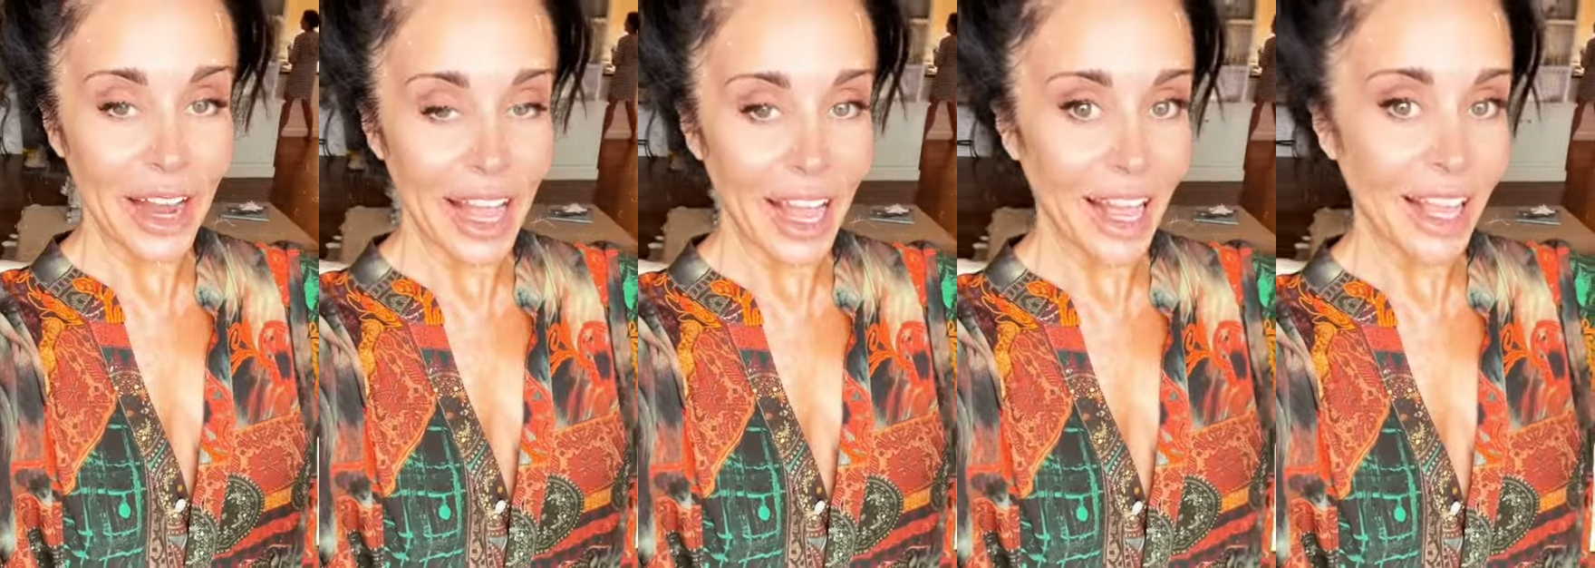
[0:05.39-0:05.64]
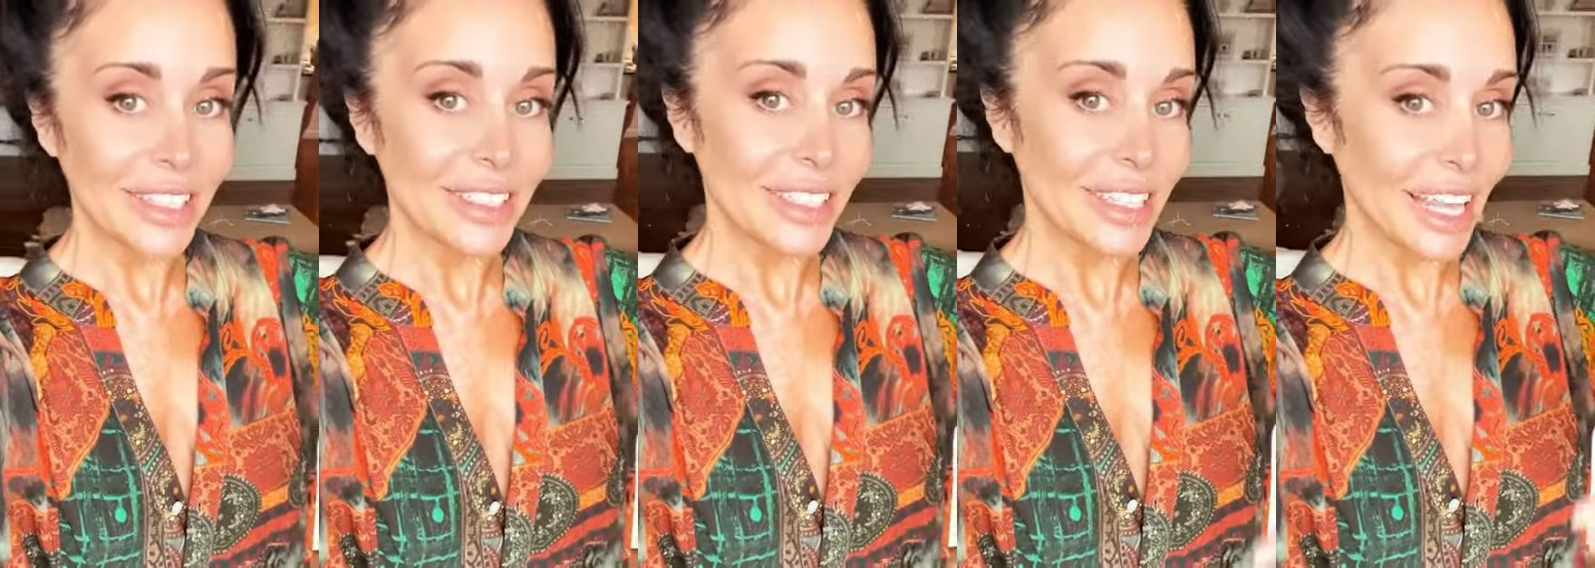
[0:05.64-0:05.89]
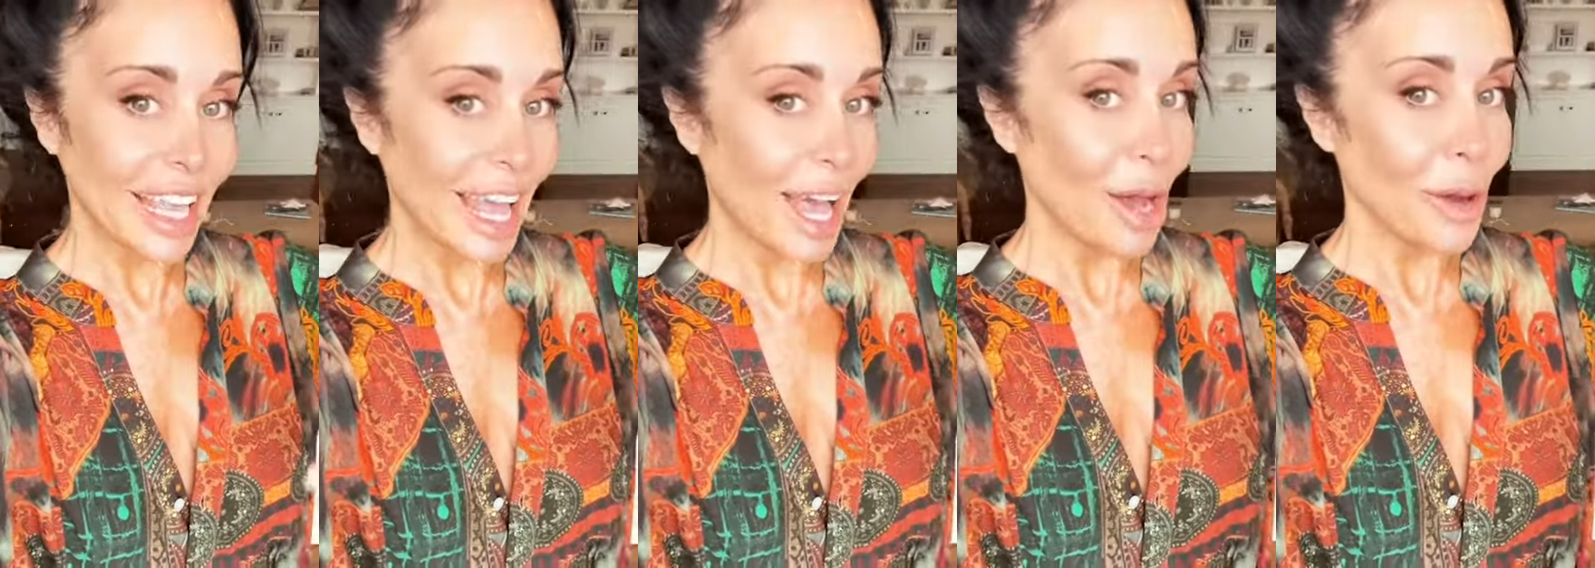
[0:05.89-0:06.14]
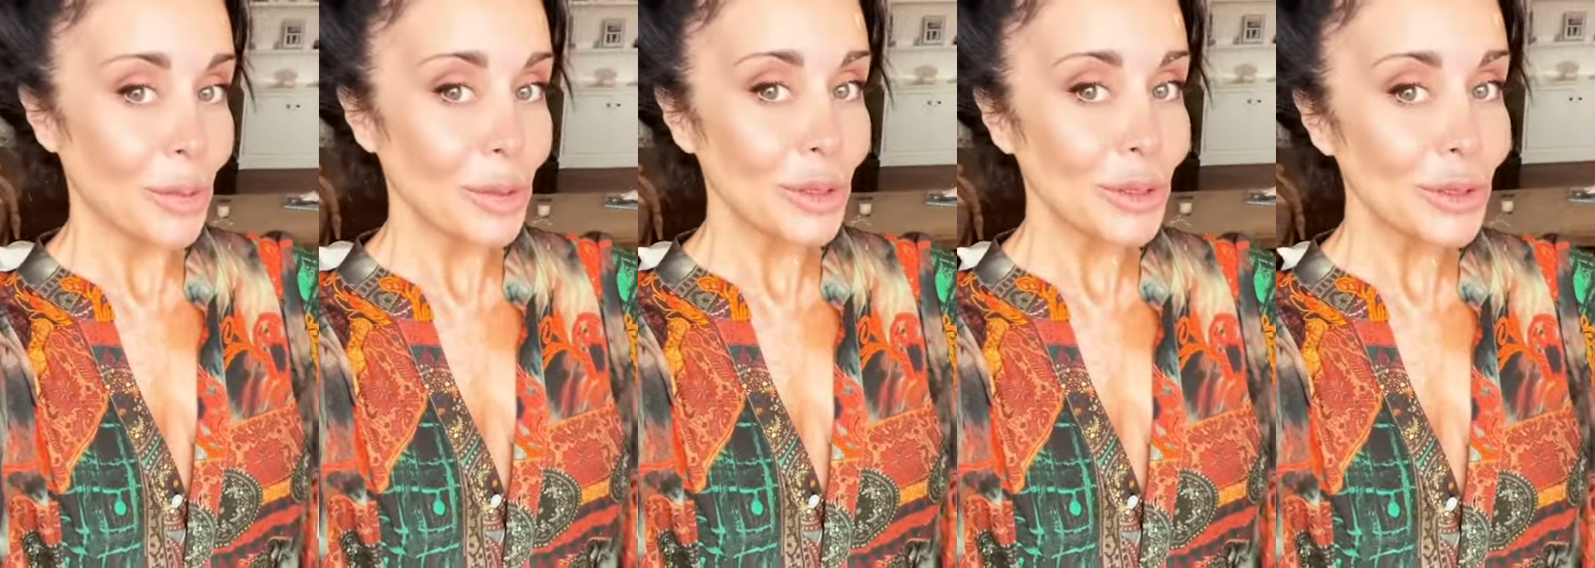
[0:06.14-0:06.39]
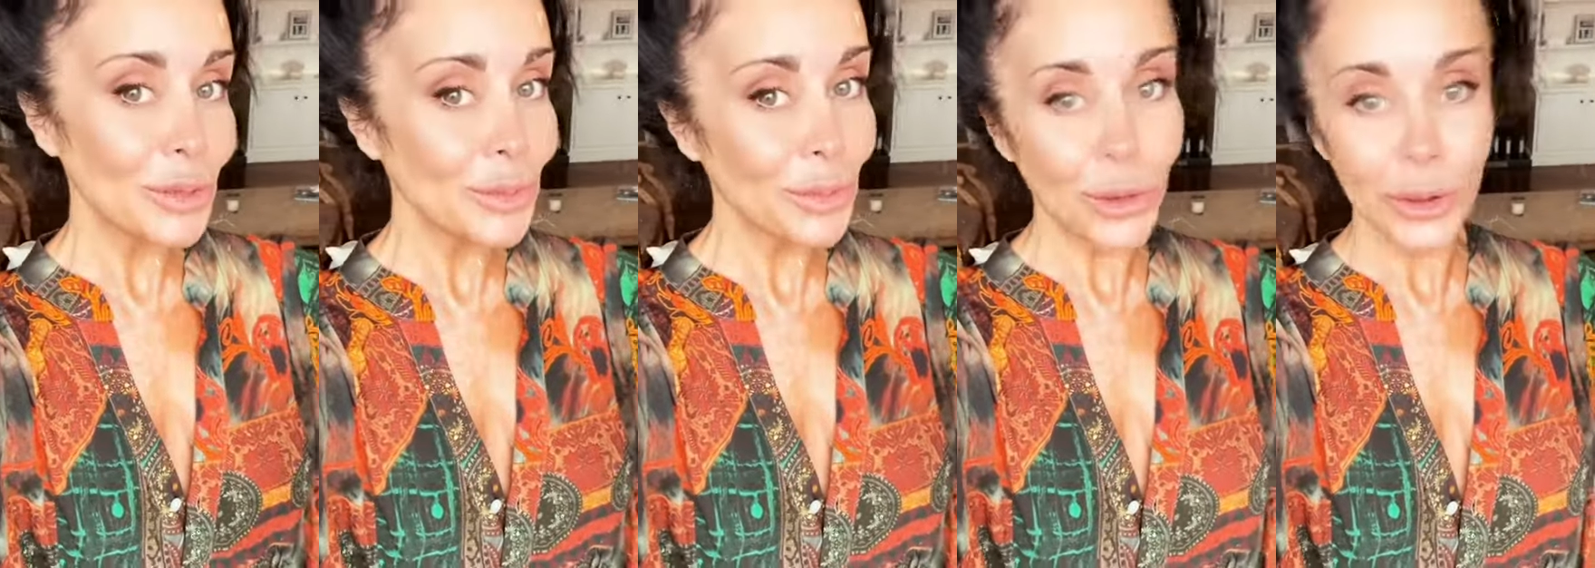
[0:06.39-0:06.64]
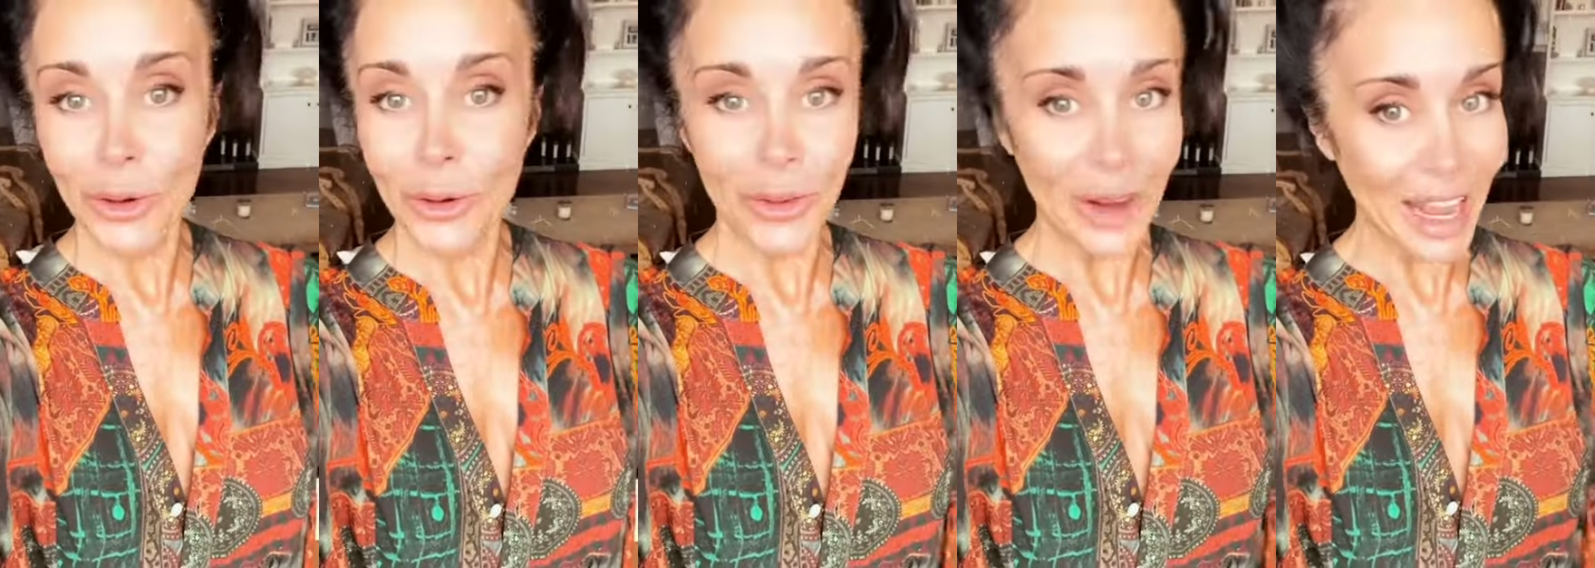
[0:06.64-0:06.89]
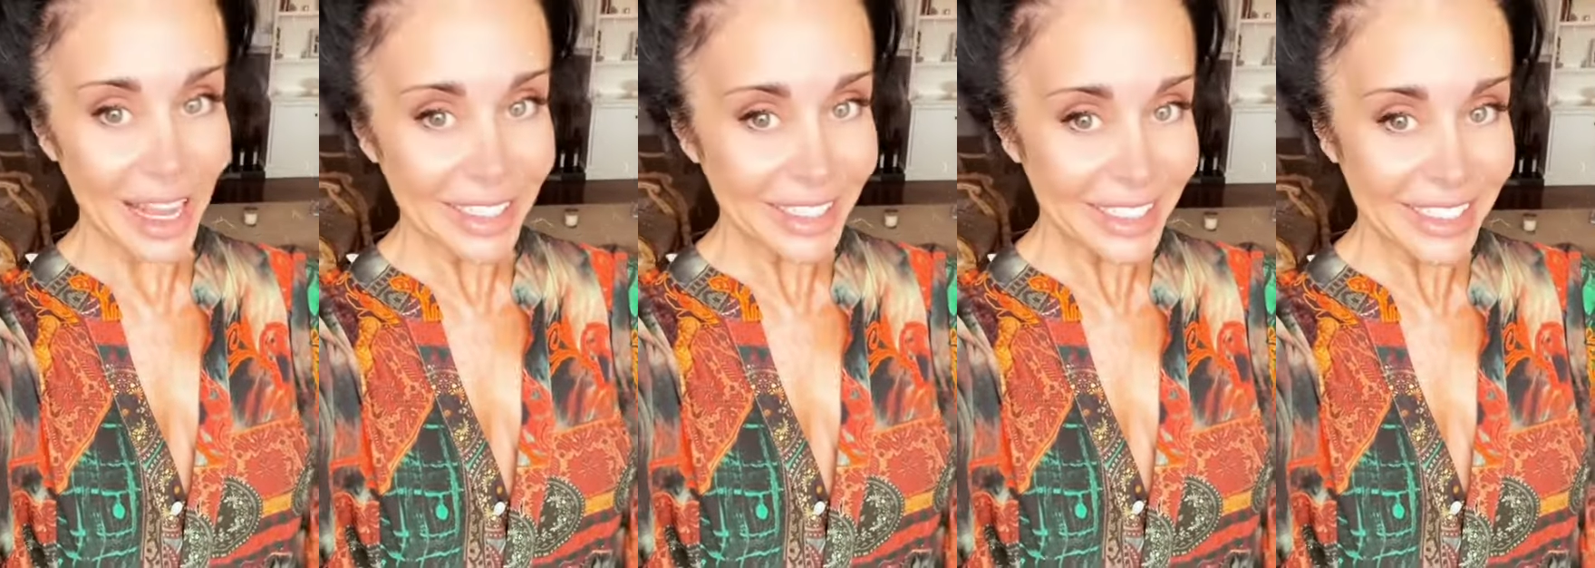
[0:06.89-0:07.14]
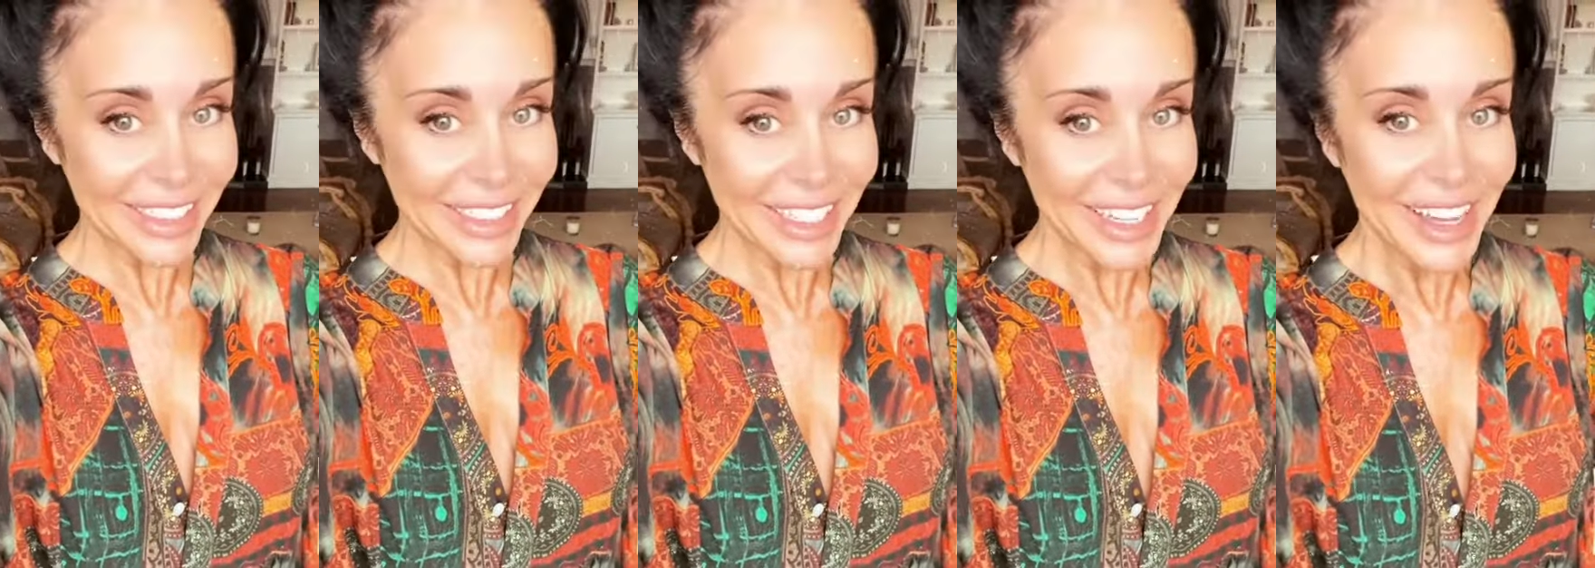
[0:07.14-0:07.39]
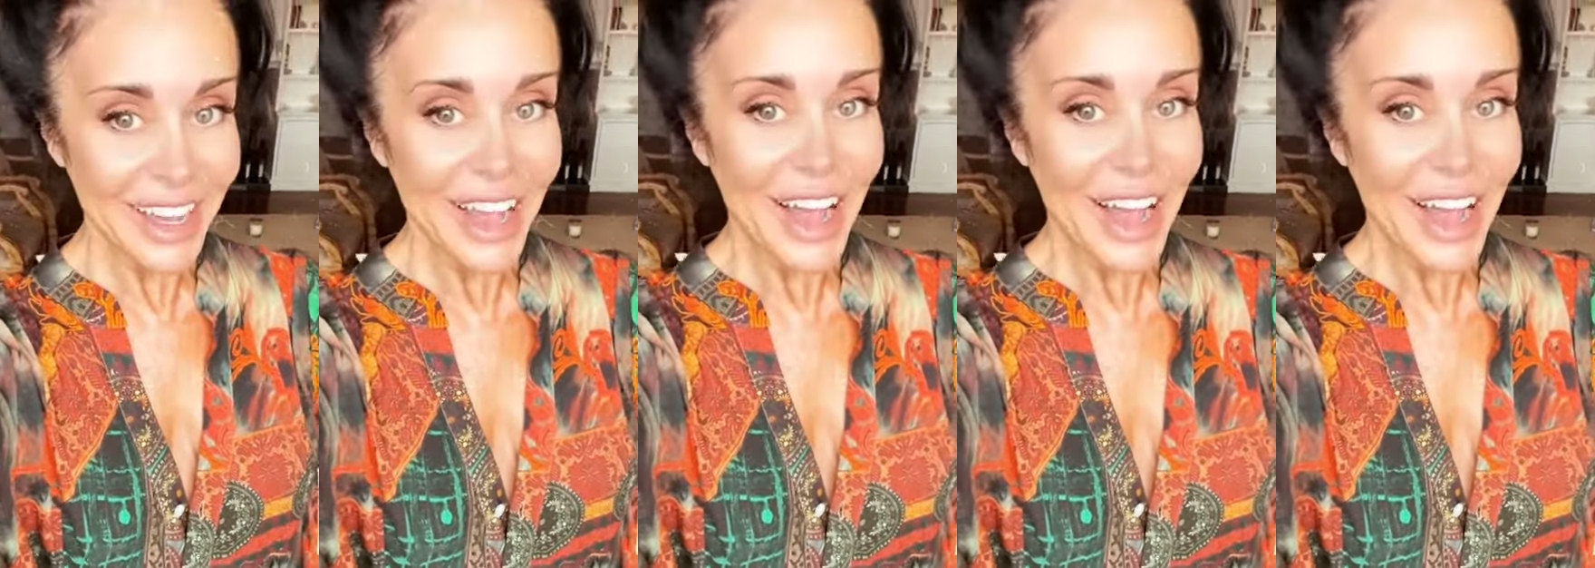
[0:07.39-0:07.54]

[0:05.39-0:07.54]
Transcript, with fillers: as the hours progress.